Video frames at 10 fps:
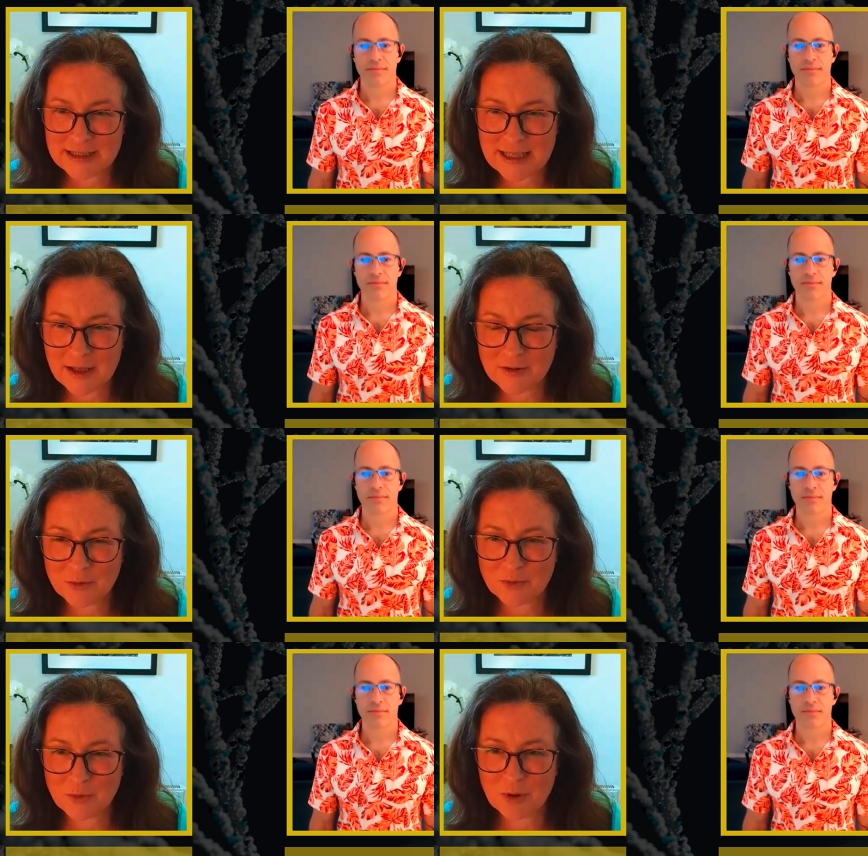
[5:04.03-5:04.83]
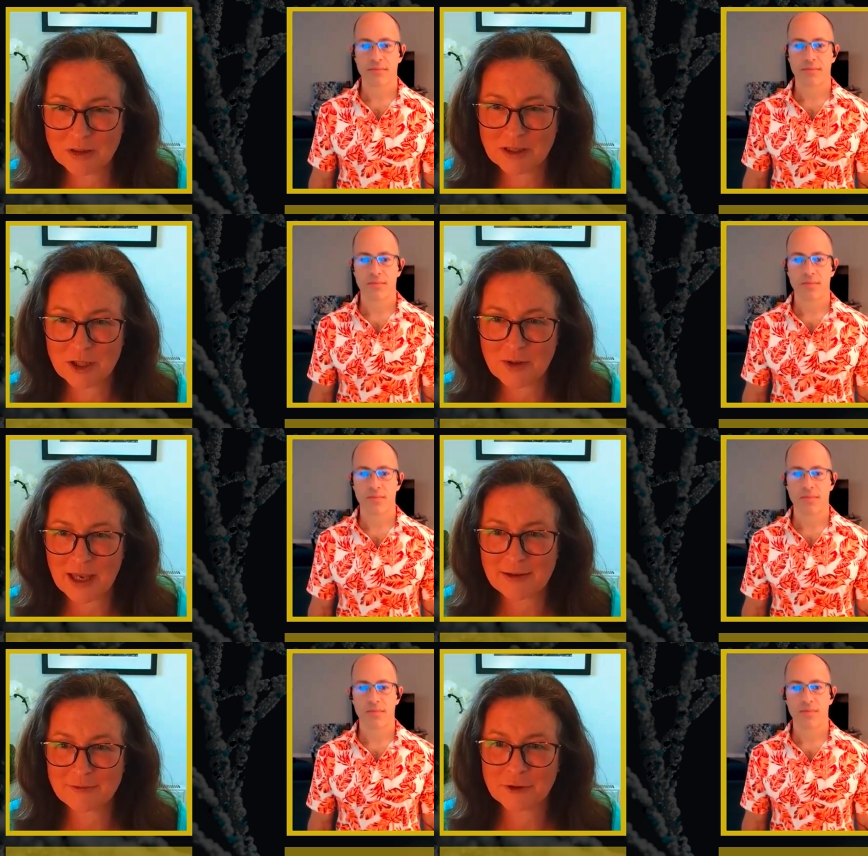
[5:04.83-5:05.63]
Speaker 1: Is that the world that you
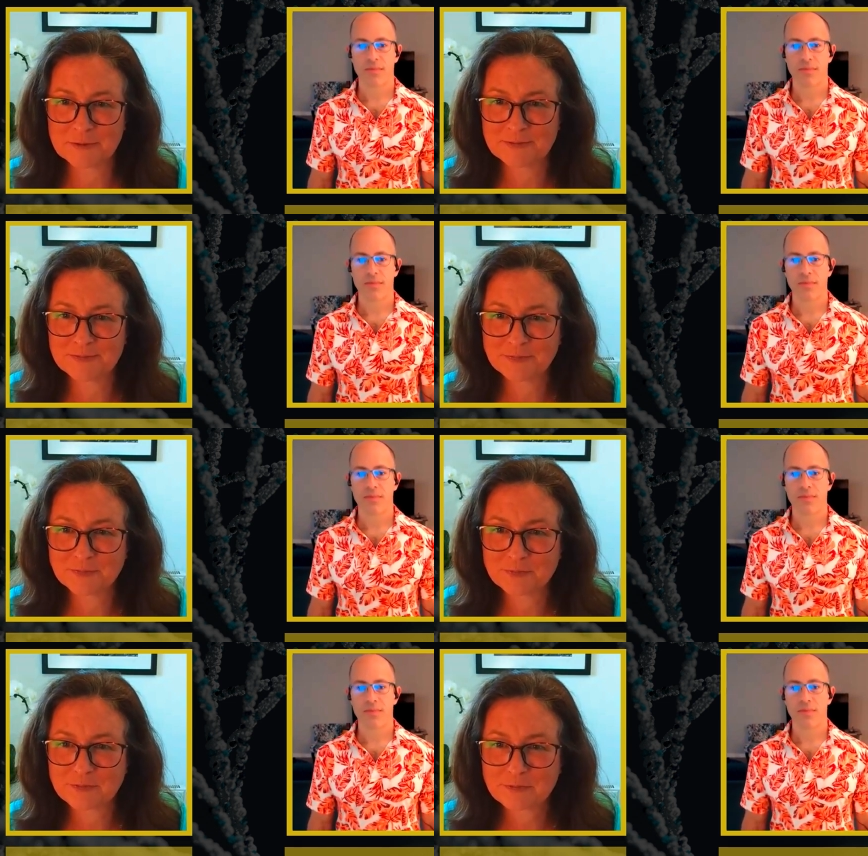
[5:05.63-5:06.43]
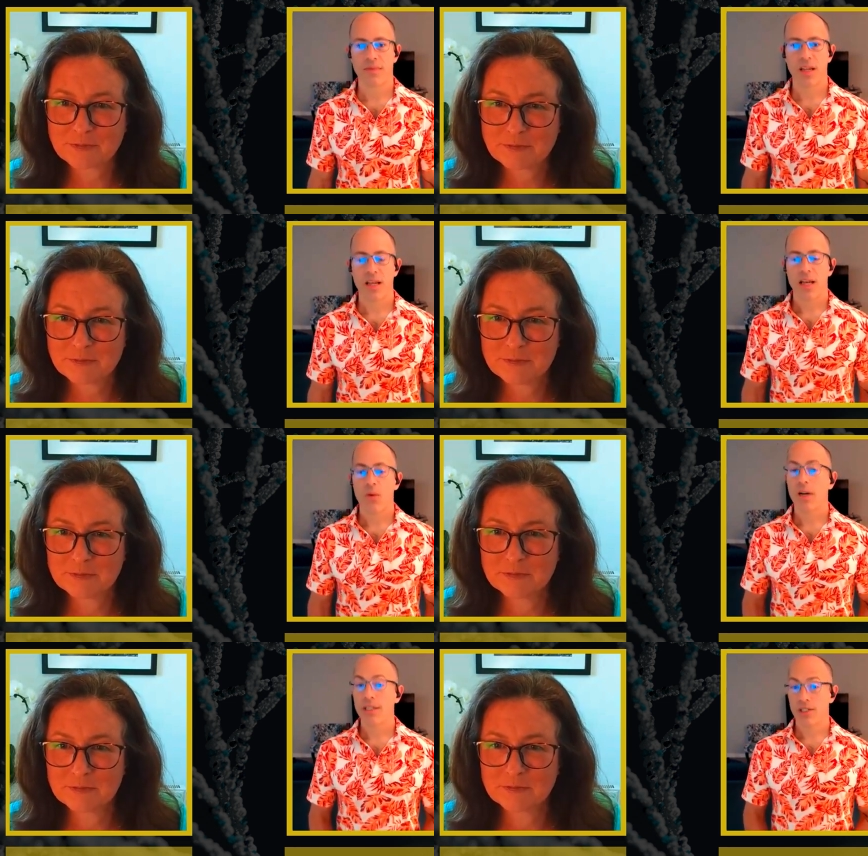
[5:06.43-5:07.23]
came from?
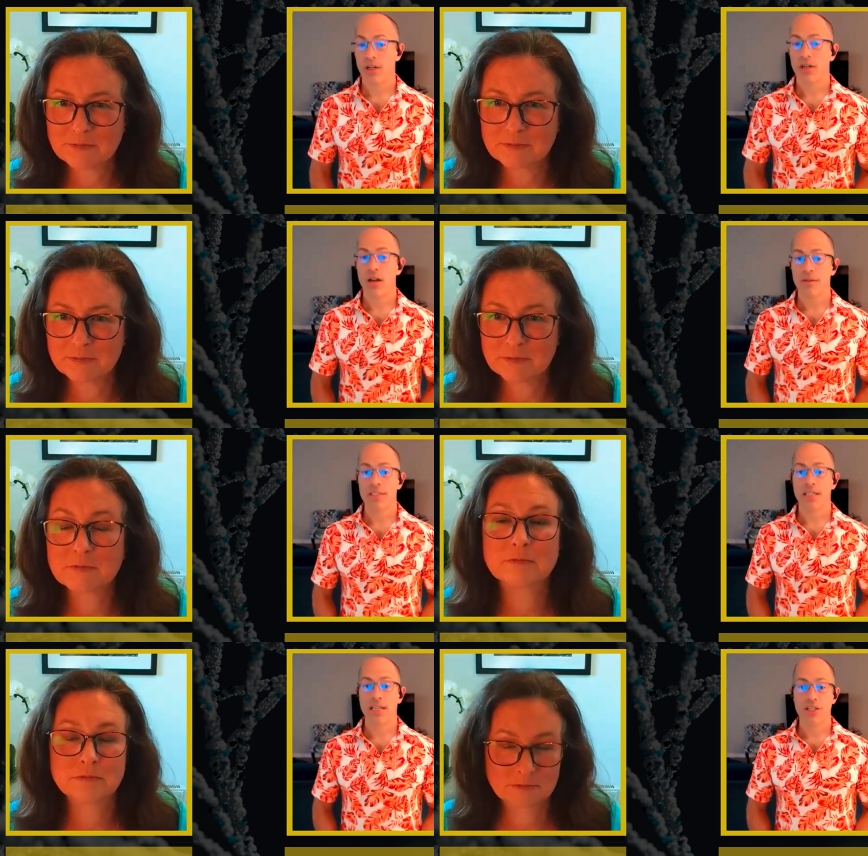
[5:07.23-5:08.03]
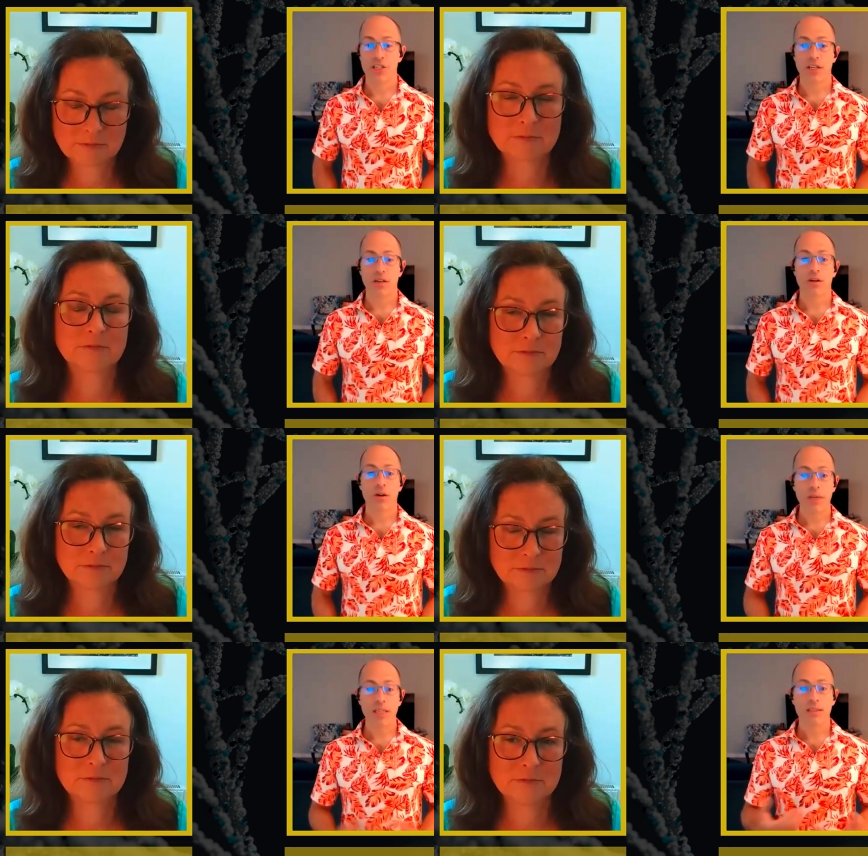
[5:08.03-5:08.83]
Speaker 2: Well, I started off as an engineer.
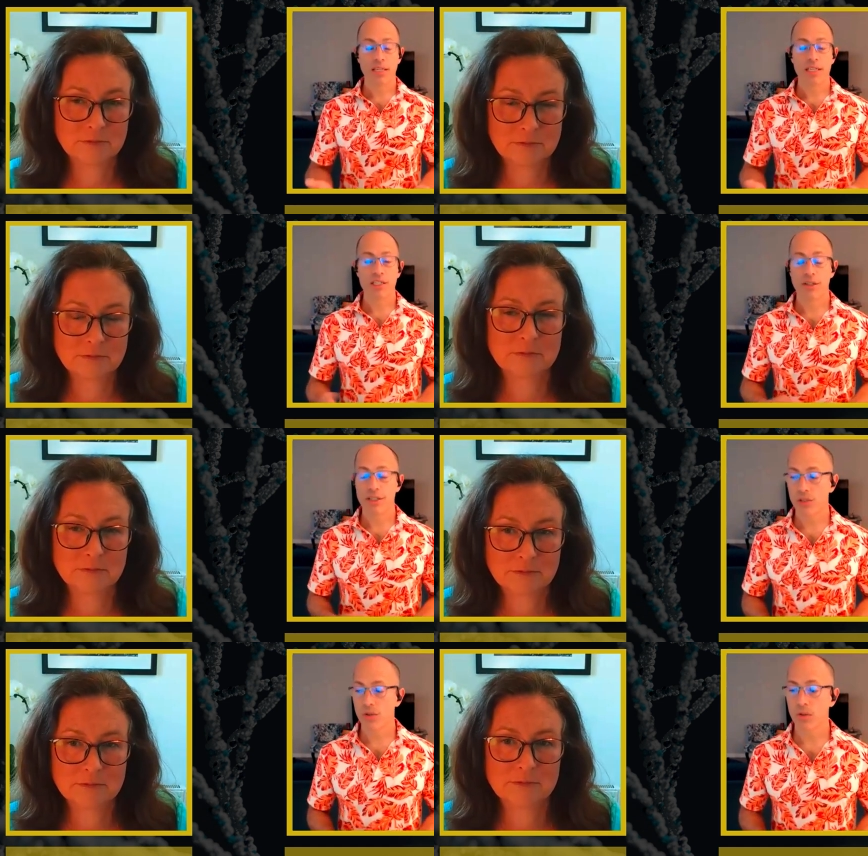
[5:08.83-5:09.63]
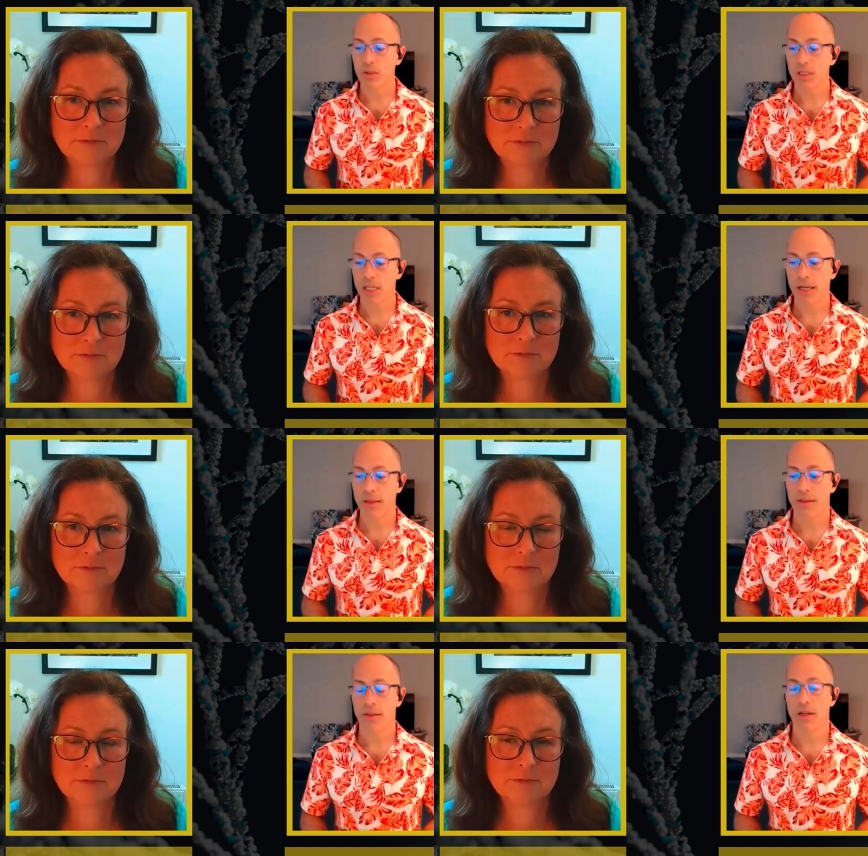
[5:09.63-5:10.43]
Going to engineering school,
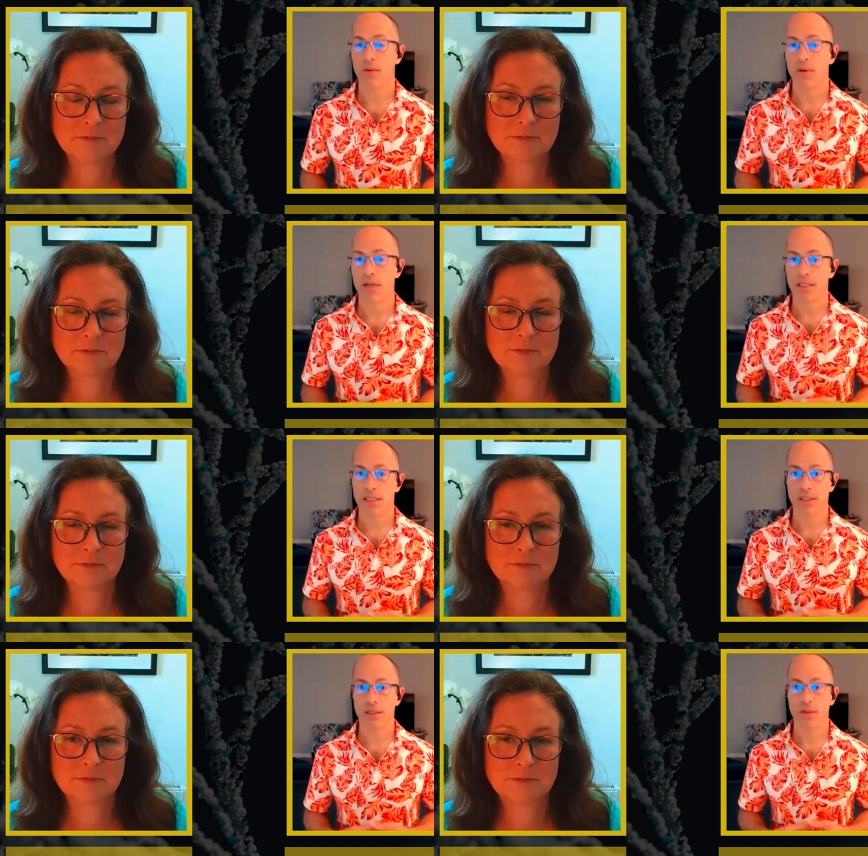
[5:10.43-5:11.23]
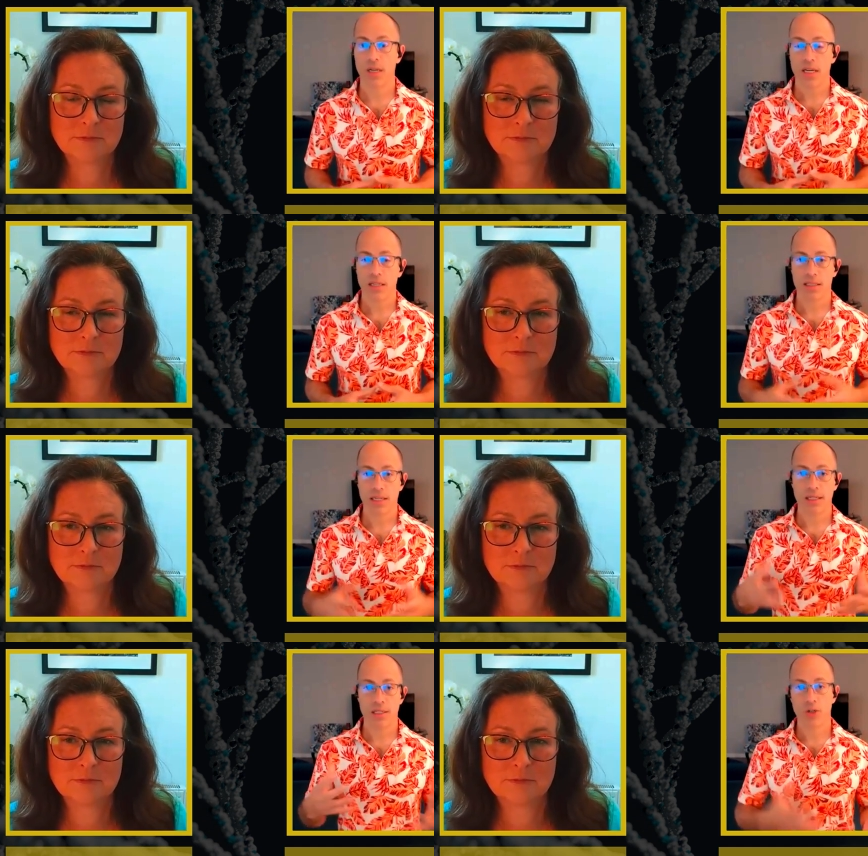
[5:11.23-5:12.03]
I thought I wanted to
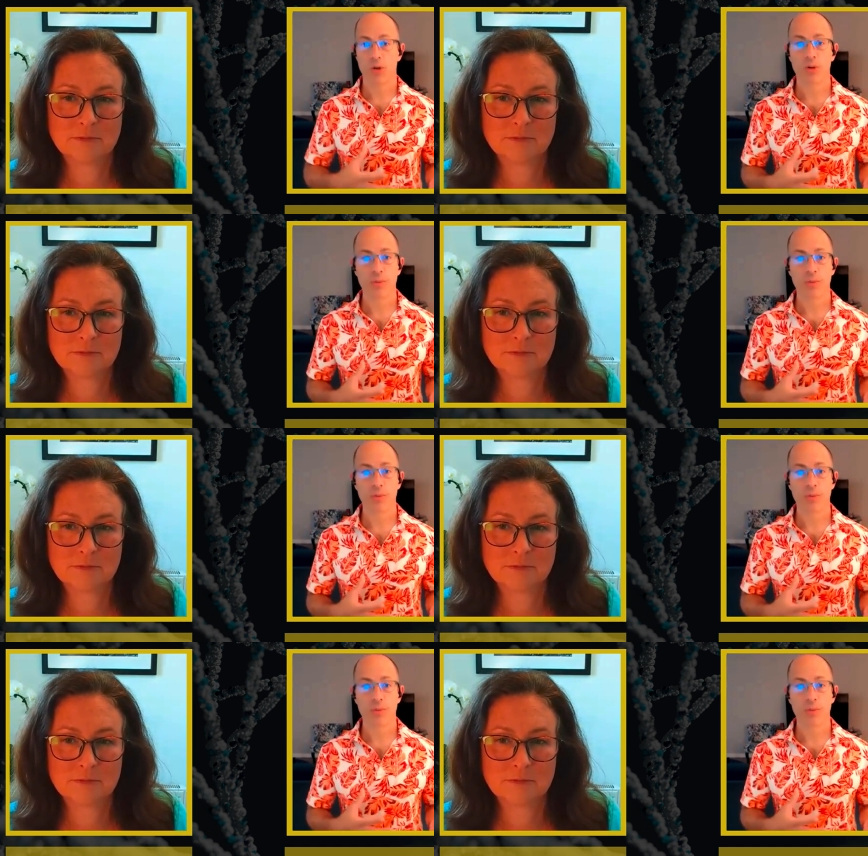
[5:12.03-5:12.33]
design snowboard